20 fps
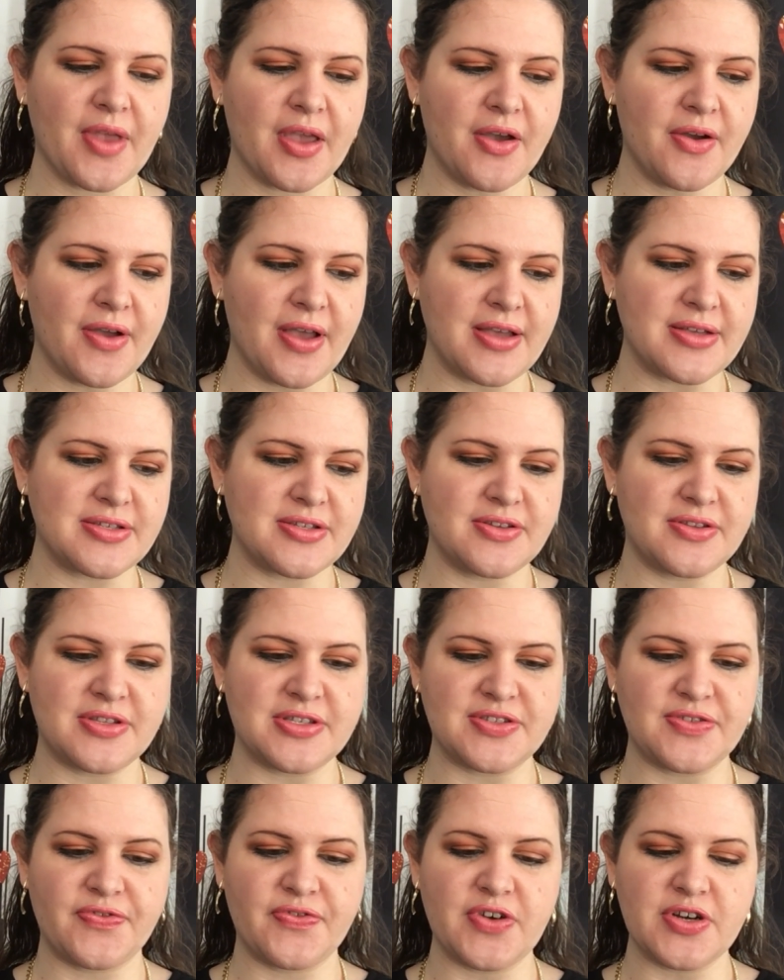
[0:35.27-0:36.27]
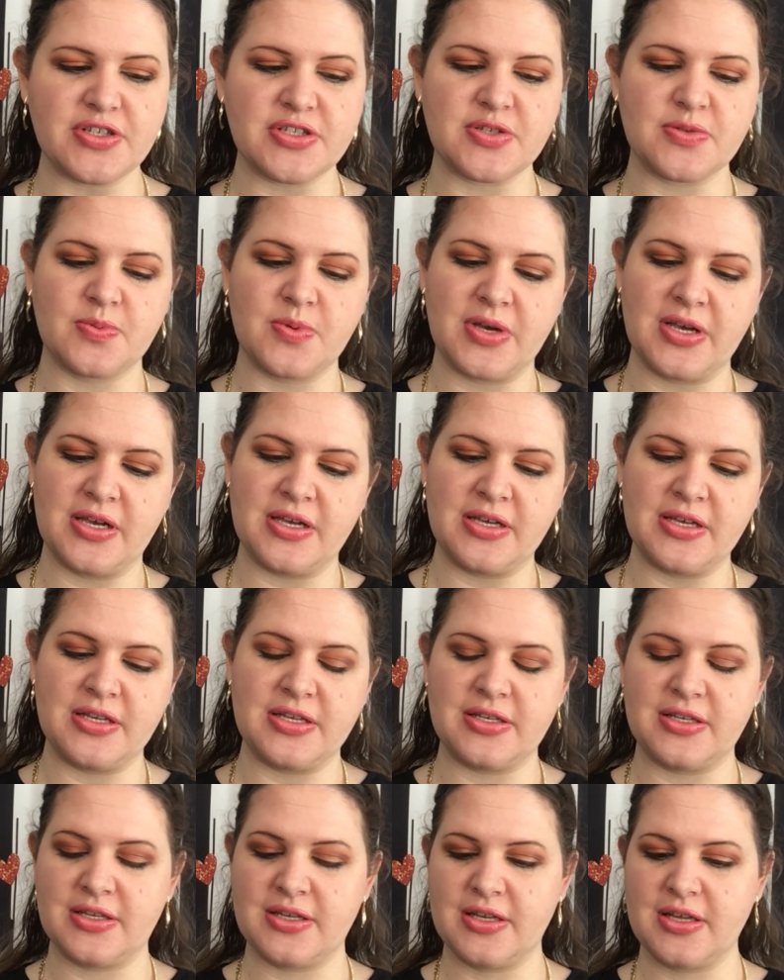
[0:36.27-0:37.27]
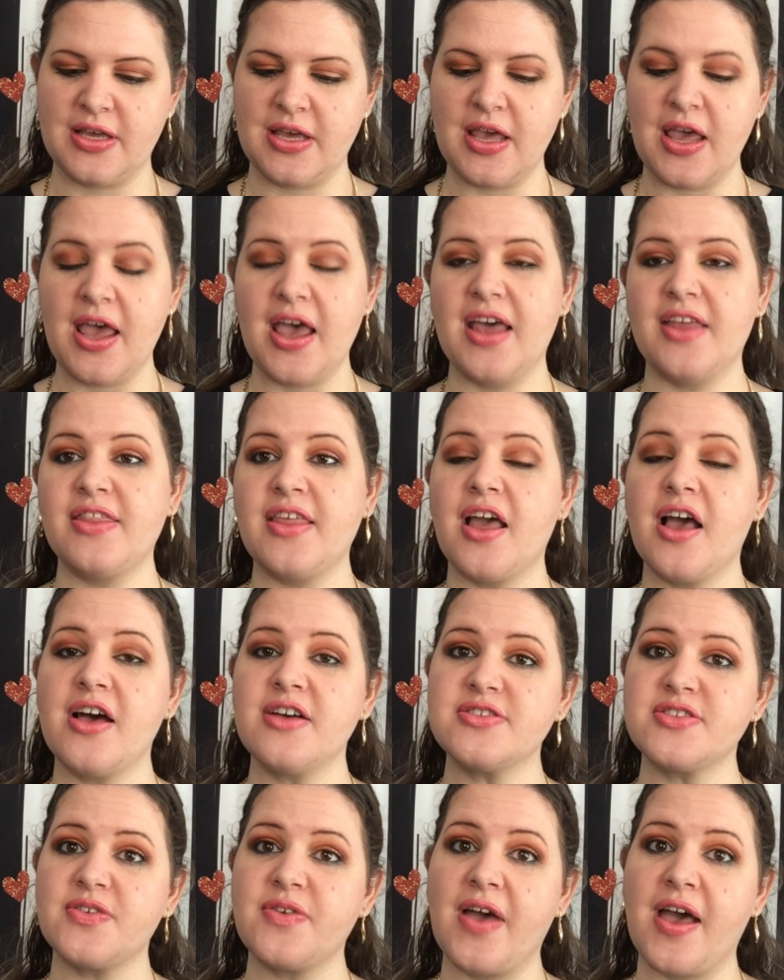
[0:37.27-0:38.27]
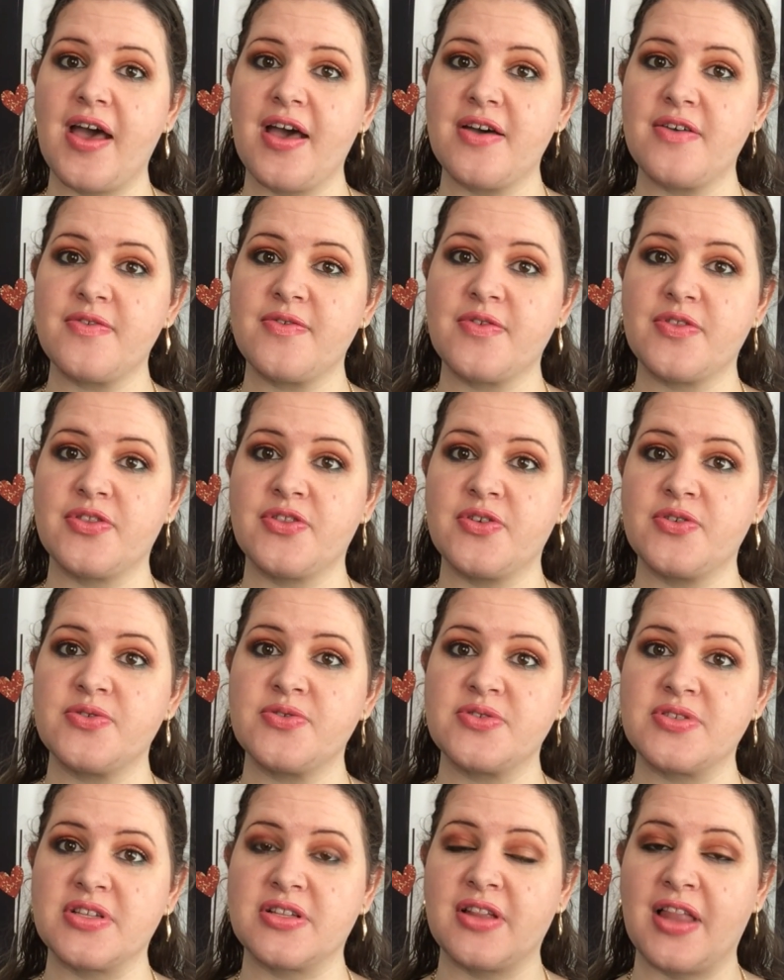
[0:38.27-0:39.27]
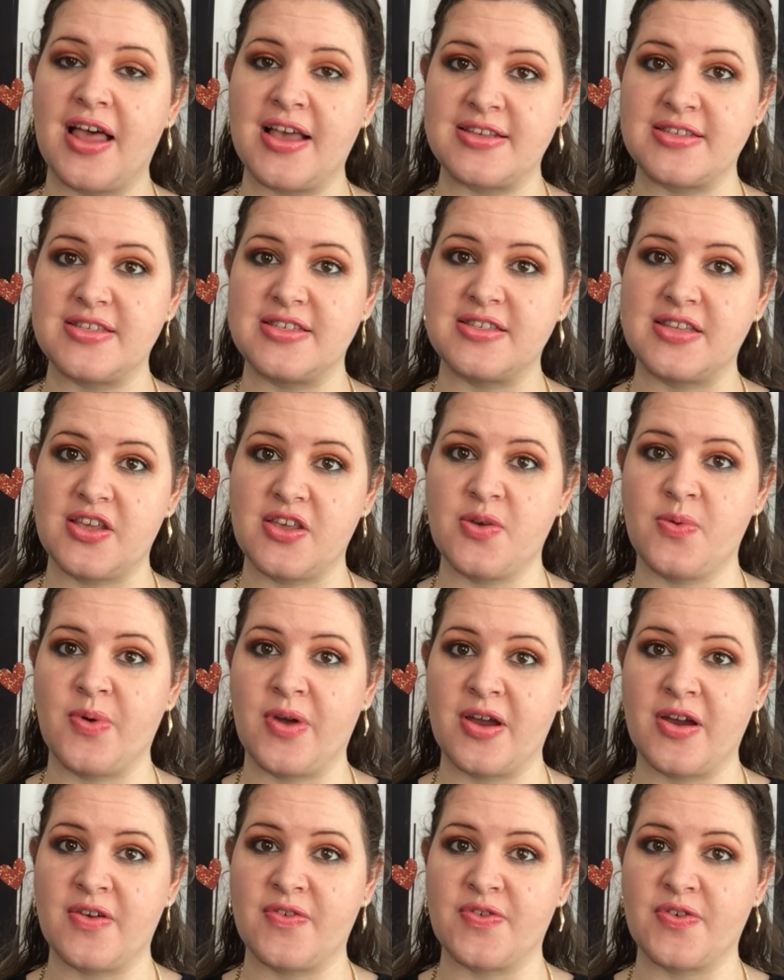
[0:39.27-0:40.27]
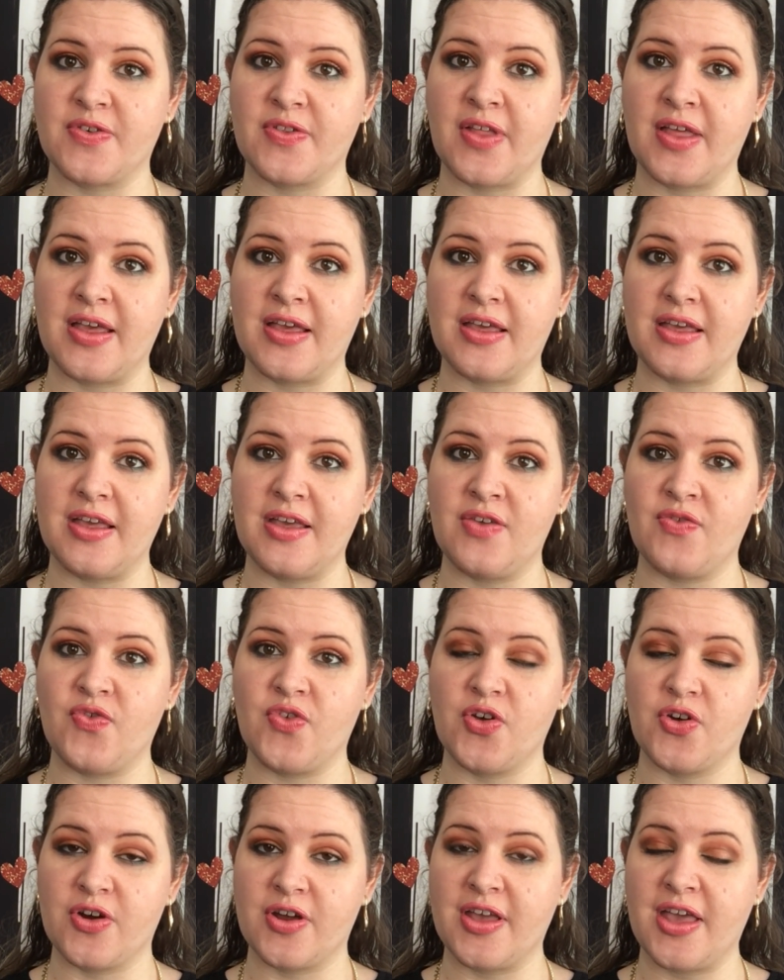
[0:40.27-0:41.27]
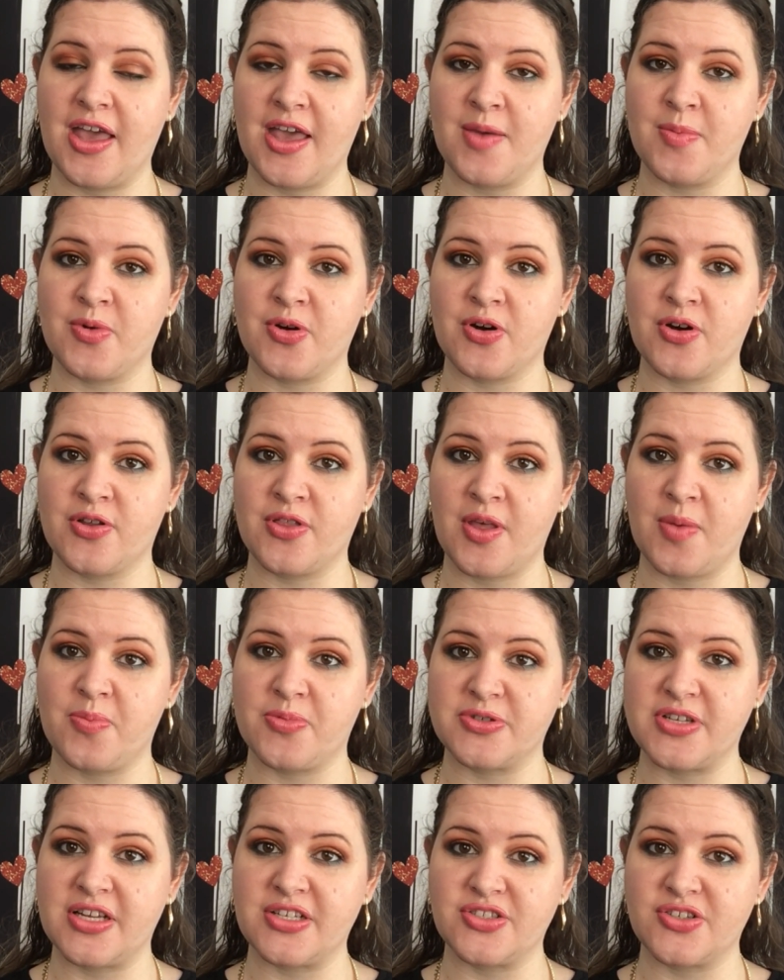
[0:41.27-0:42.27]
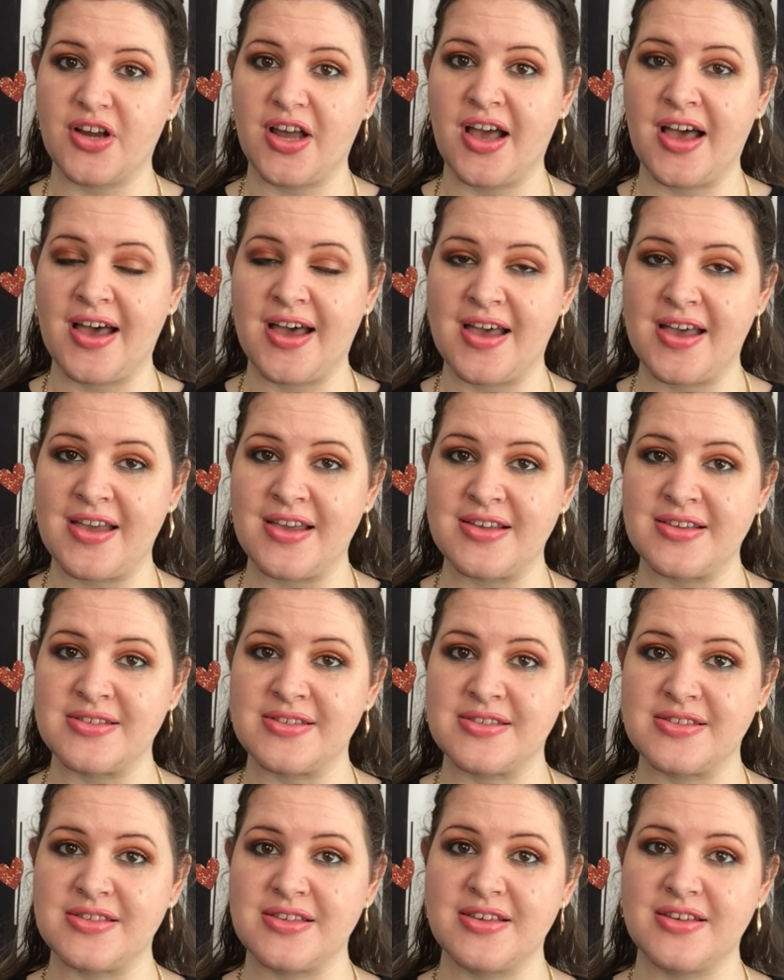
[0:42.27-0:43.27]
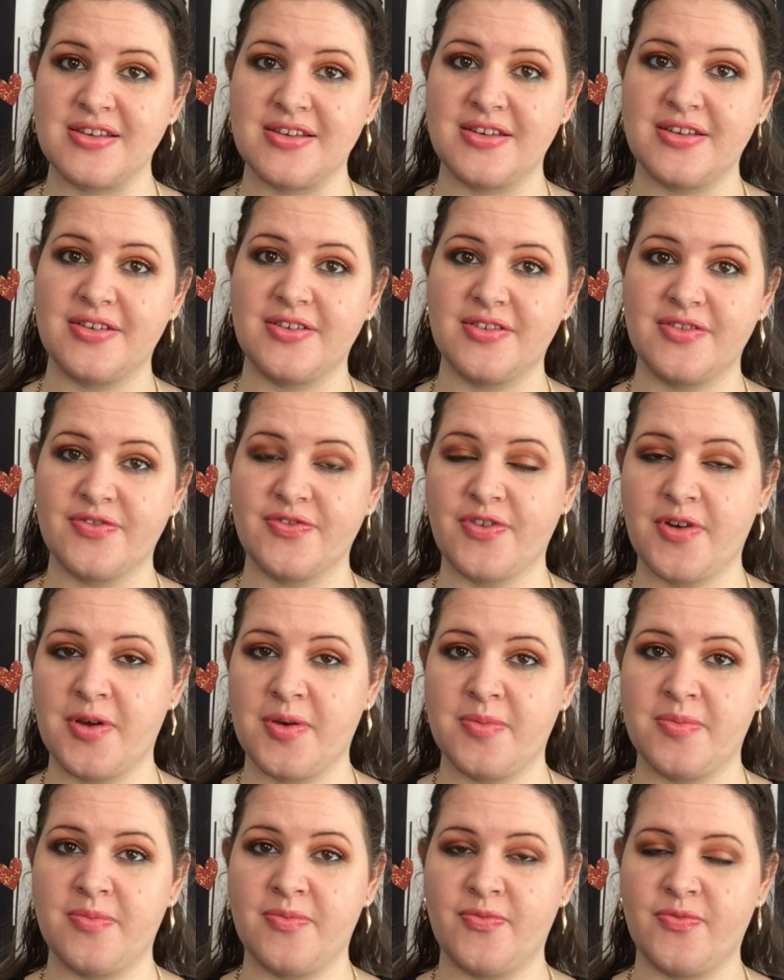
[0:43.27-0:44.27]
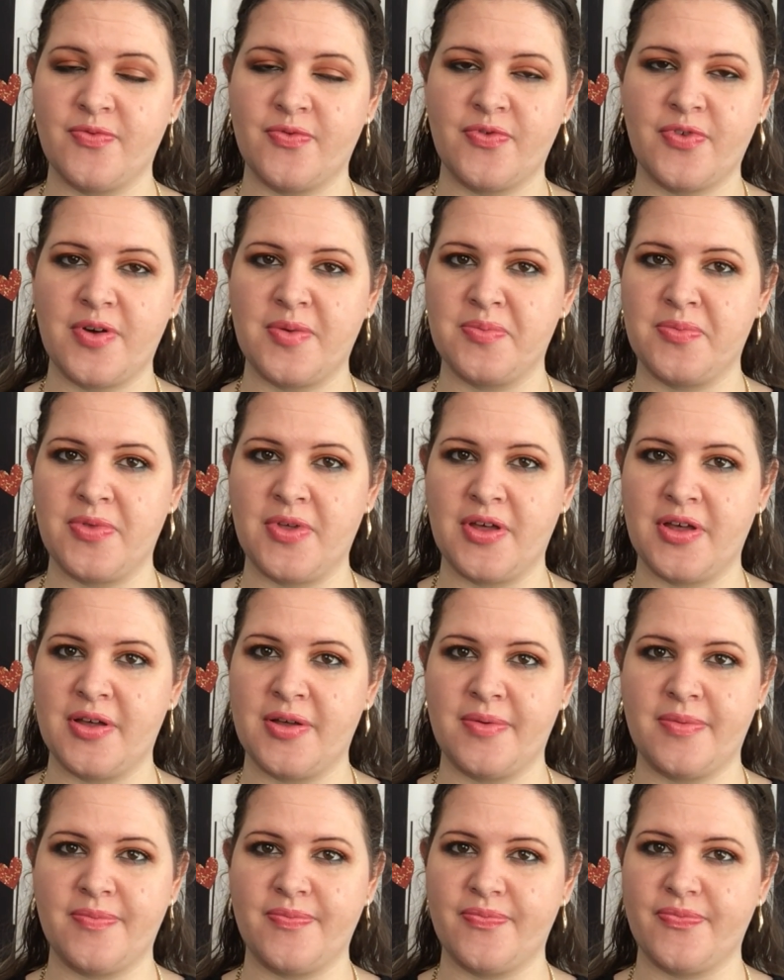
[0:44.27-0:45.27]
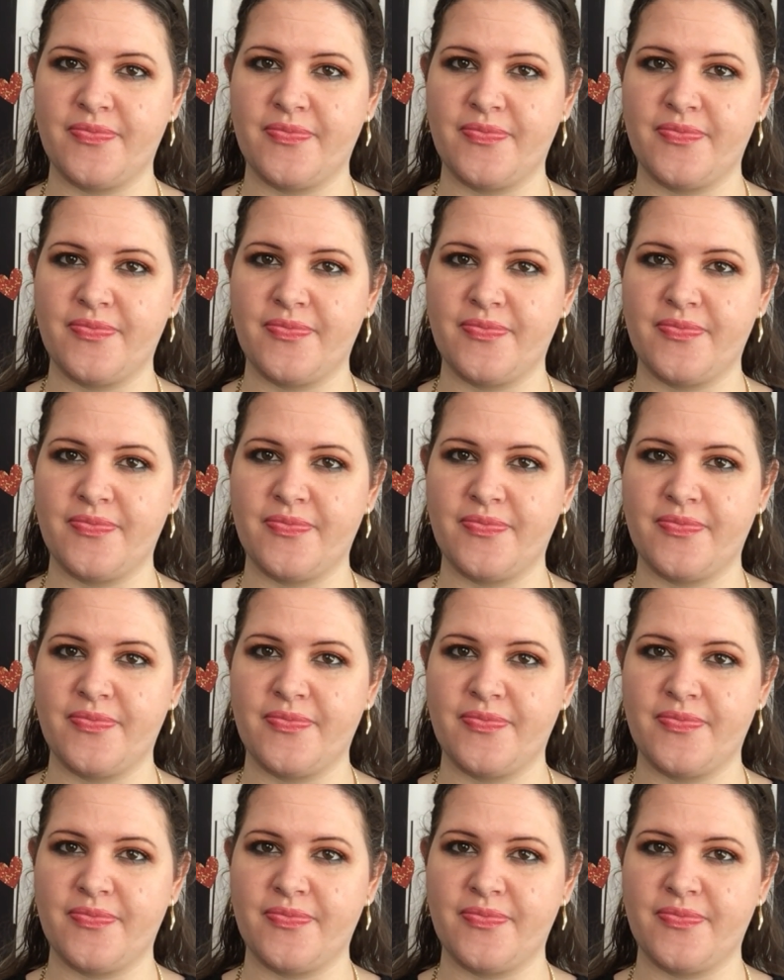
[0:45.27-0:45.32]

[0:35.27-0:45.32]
Okay, so this first one, and they also have those glasses that you wear for, like, if you're a gamer, they protect your eyes from the